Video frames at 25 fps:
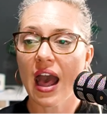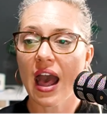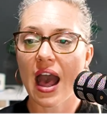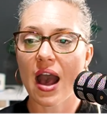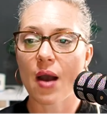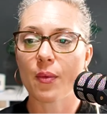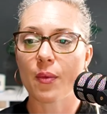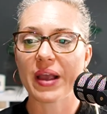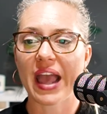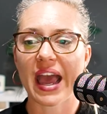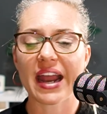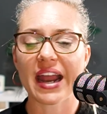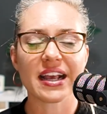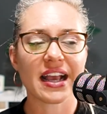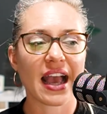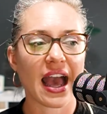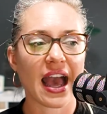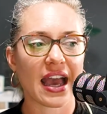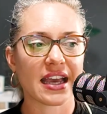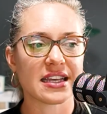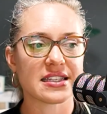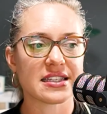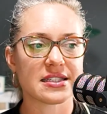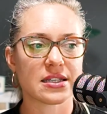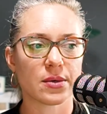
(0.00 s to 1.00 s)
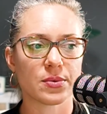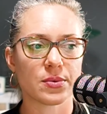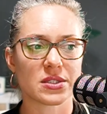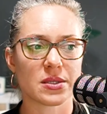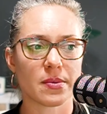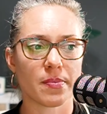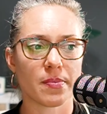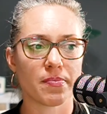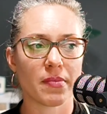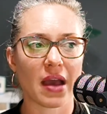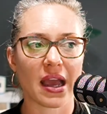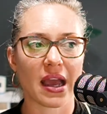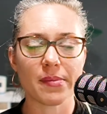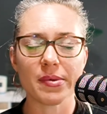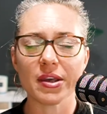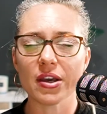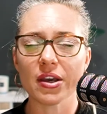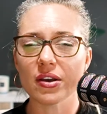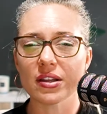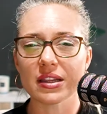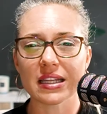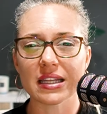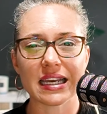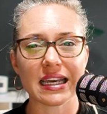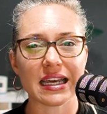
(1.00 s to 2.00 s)
We had a case that was maybe
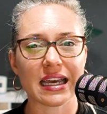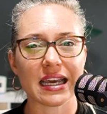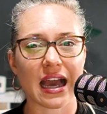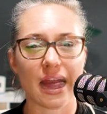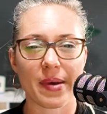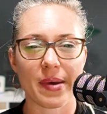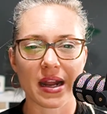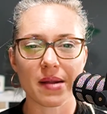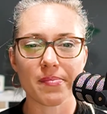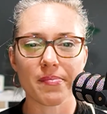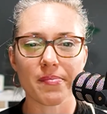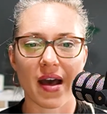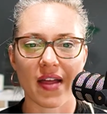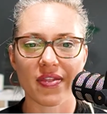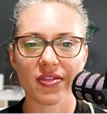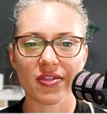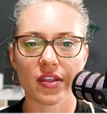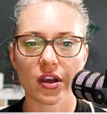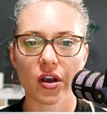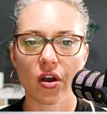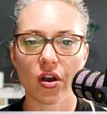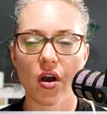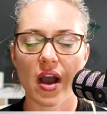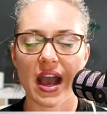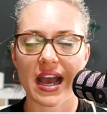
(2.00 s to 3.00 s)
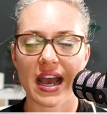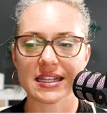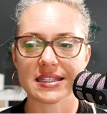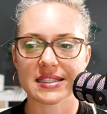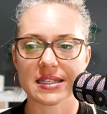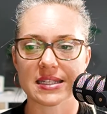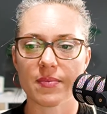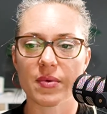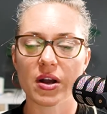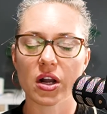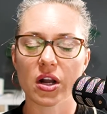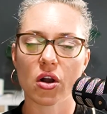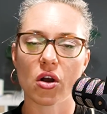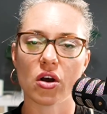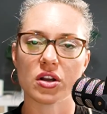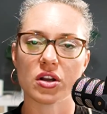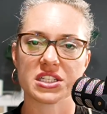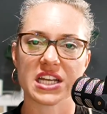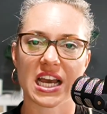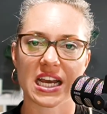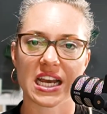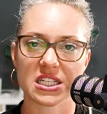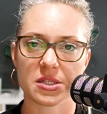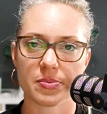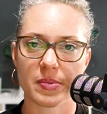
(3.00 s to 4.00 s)
only about a month ago. I had someone
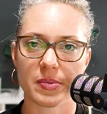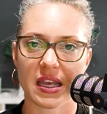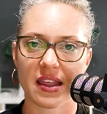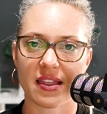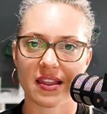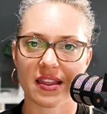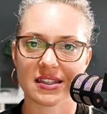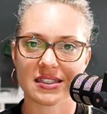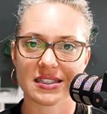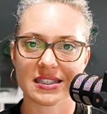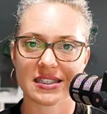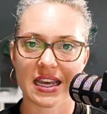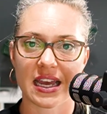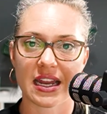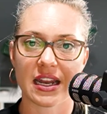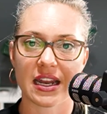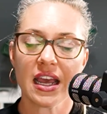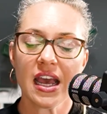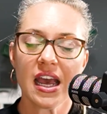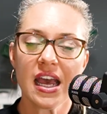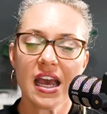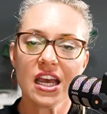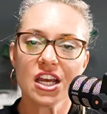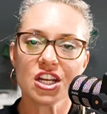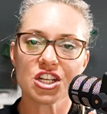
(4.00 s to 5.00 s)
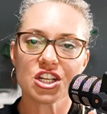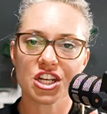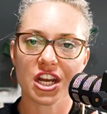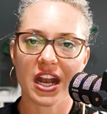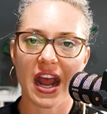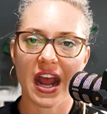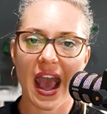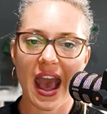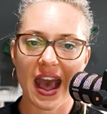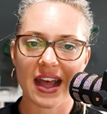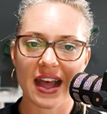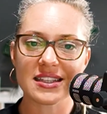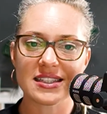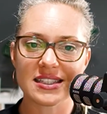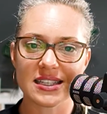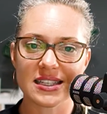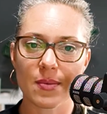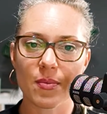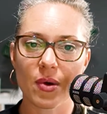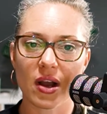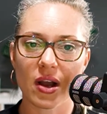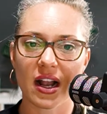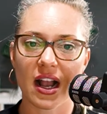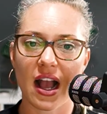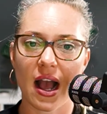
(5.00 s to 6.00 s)
contact me that said she'd had
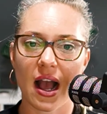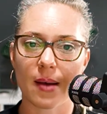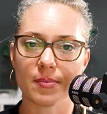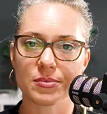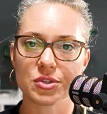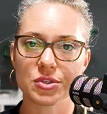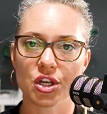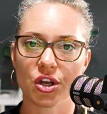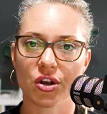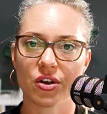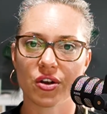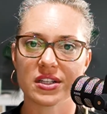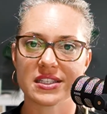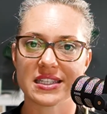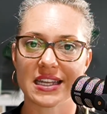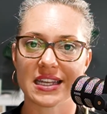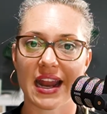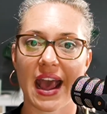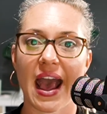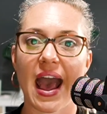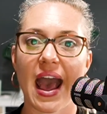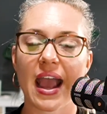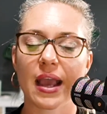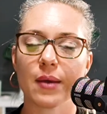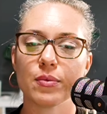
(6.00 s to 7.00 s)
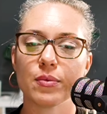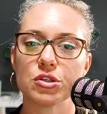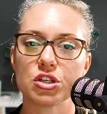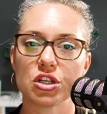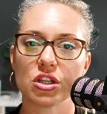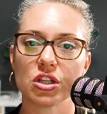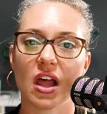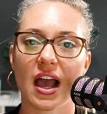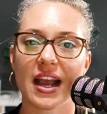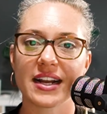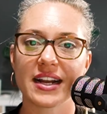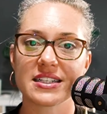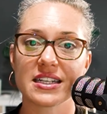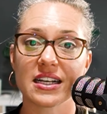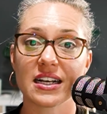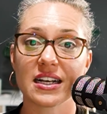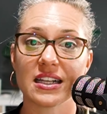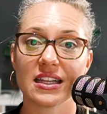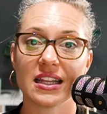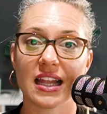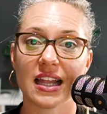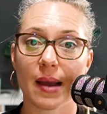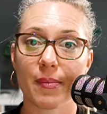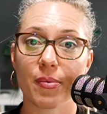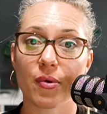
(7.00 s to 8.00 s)
someone come to her and said, hey, would you like to
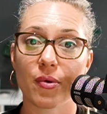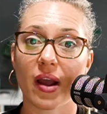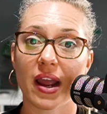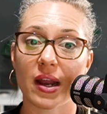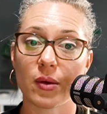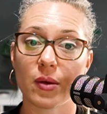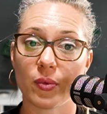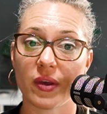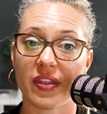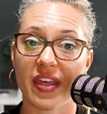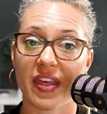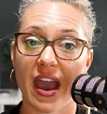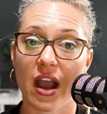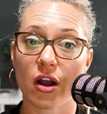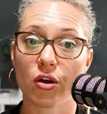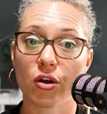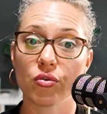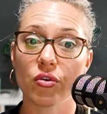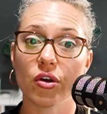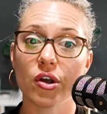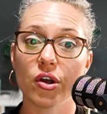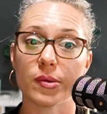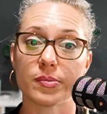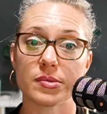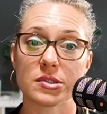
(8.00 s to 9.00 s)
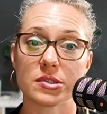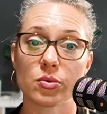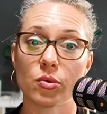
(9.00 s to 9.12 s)
collaborate with our groups?